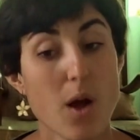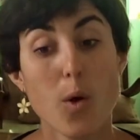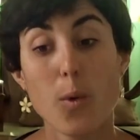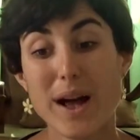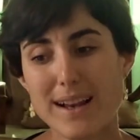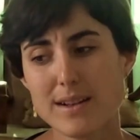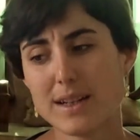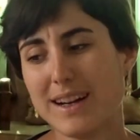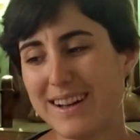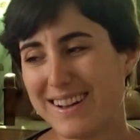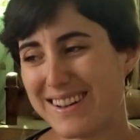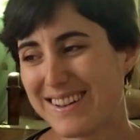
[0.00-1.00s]
Well,
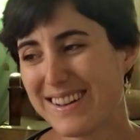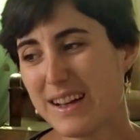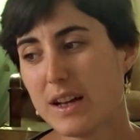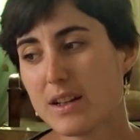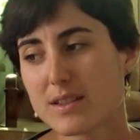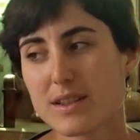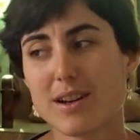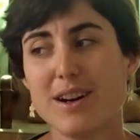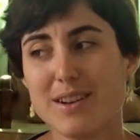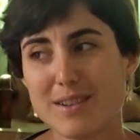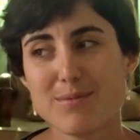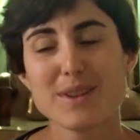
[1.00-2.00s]

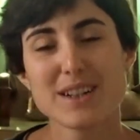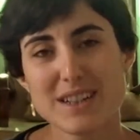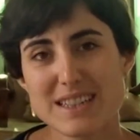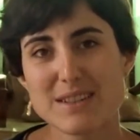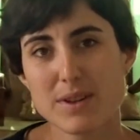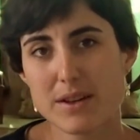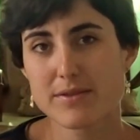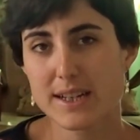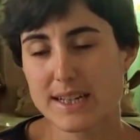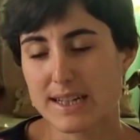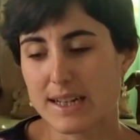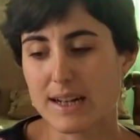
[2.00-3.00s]
so because I'm
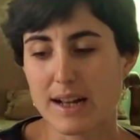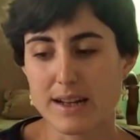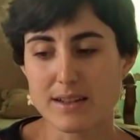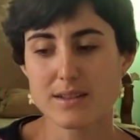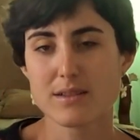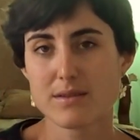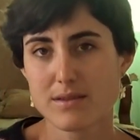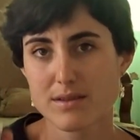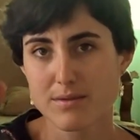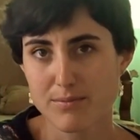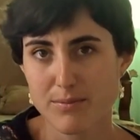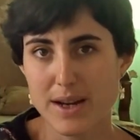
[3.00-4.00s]
left-handed, I
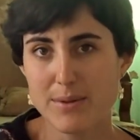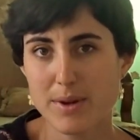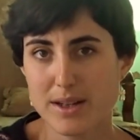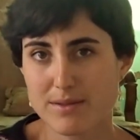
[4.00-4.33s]
did